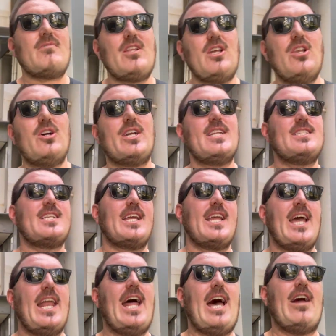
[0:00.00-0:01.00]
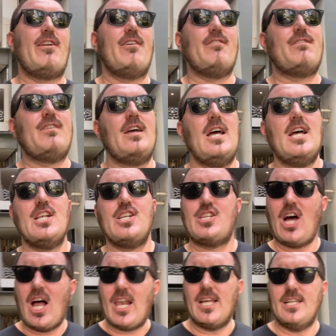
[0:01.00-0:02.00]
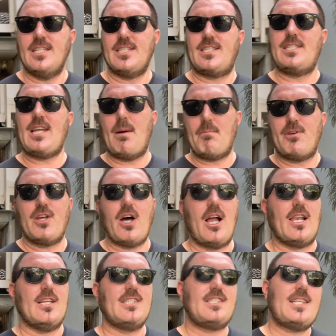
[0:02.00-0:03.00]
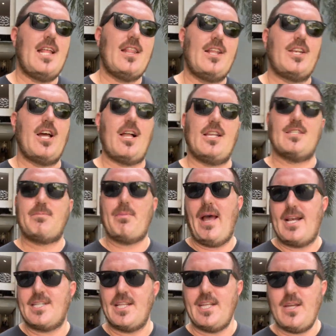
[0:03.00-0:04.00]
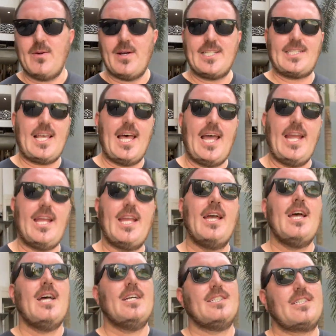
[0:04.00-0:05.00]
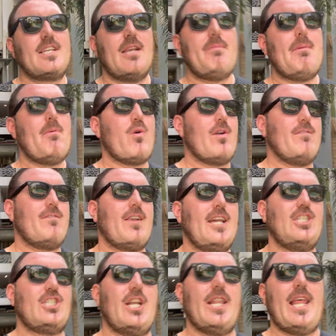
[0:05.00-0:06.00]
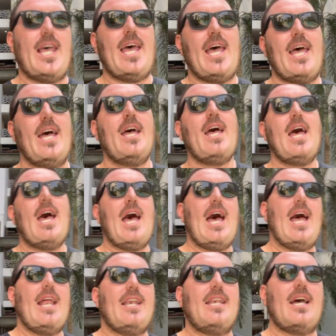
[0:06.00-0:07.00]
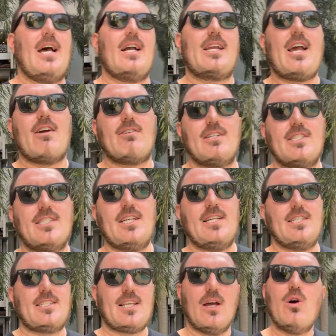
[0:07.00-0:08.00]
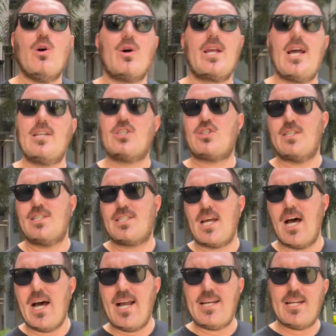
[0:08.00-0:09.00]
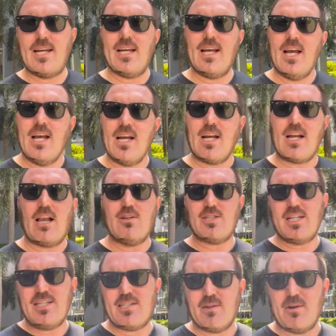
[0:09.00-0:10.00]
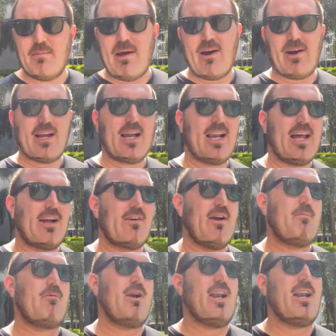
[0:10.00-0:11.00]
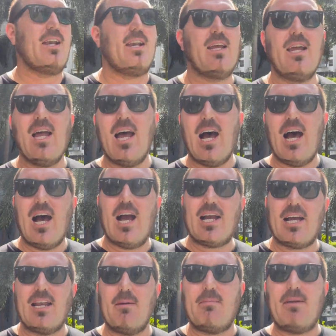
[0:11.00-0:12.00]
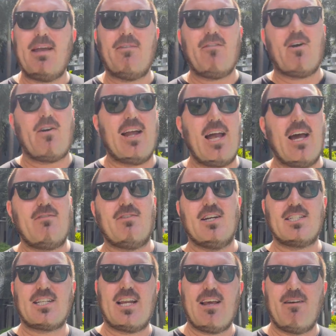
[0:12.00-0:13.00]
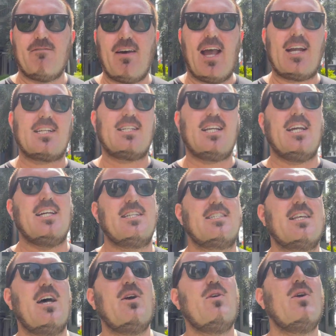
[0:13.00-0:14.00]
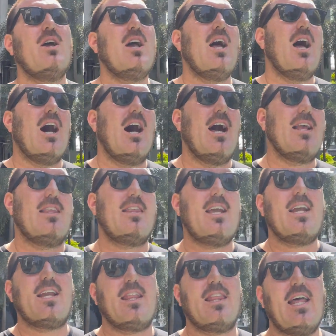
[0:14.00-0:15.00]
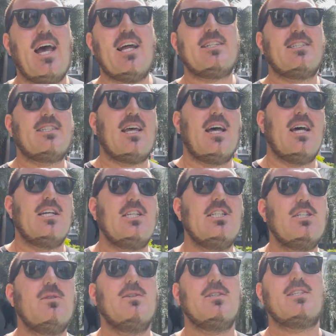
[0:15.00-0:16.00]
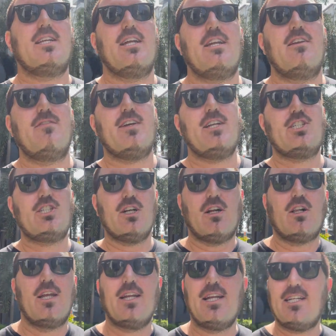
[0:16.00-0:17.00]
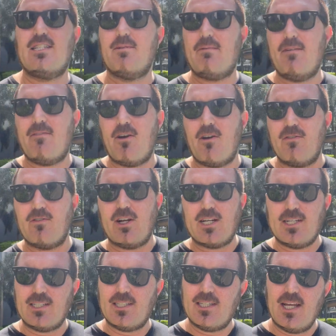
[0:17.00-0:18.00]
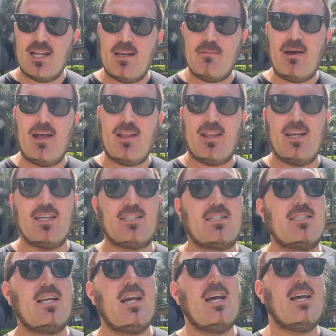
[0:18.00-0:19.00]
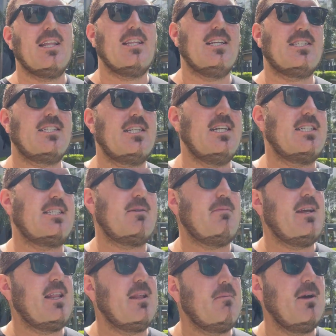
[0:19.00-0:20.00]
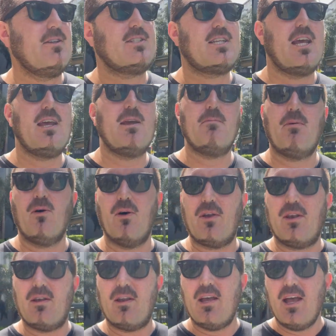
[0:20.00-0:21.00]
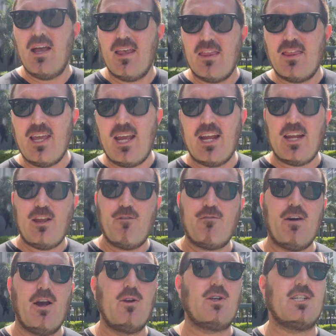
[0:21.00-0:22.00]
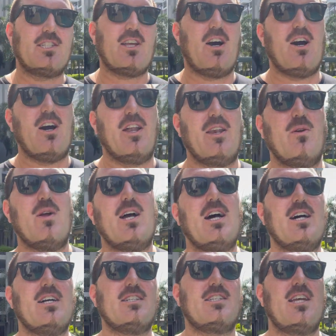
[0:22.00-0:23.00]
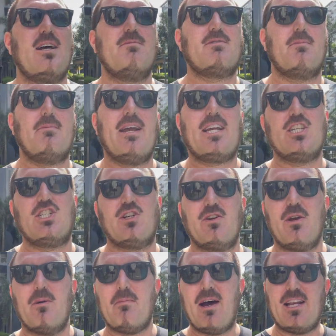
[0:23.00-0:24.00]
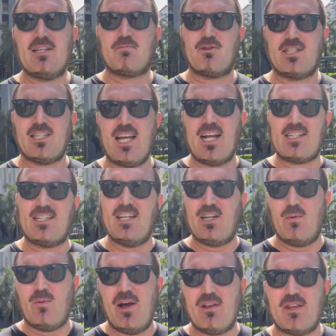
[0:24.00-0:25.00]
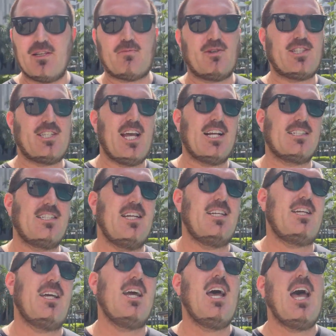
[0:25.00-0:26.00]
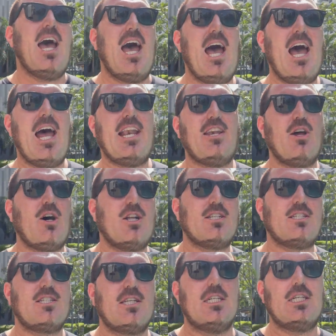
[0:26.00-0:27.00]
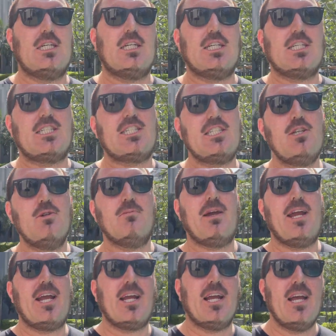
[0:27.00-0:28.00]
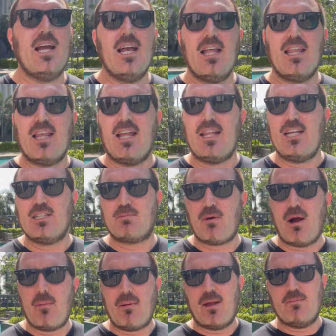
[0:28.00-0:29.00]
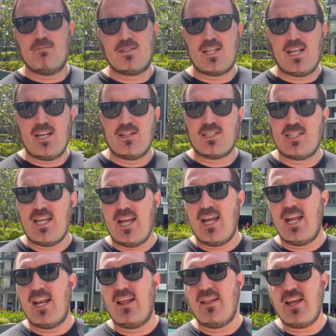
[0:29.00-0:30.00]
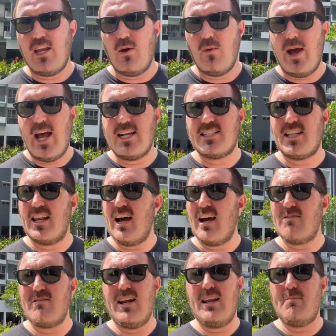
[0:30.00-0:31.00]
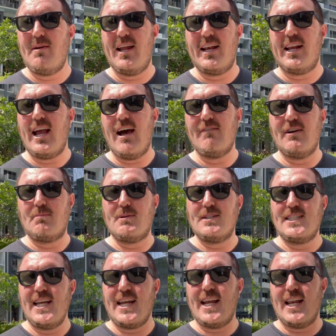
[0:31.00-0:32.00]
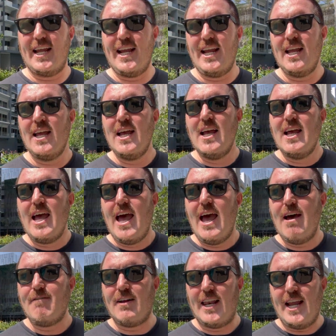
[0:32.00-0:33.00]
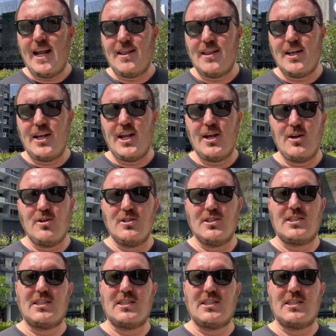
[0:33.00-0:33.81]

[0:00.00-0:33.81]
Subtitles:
looking to get out of dollars, dump dollars, send the dollars back to the USA. It's going to be more inflation there, and currencies or countries tied closely to America, like Great Britain, are going to be very adversely affected. So I think that you as an individual need to be very, very concerned about this. This needs to be the most important thing you focus on in terms of making sure your money is protected, your wealth is protected, and not assuming that these problems that you're seeing in the US that aren't really being covered particularly heavily in the news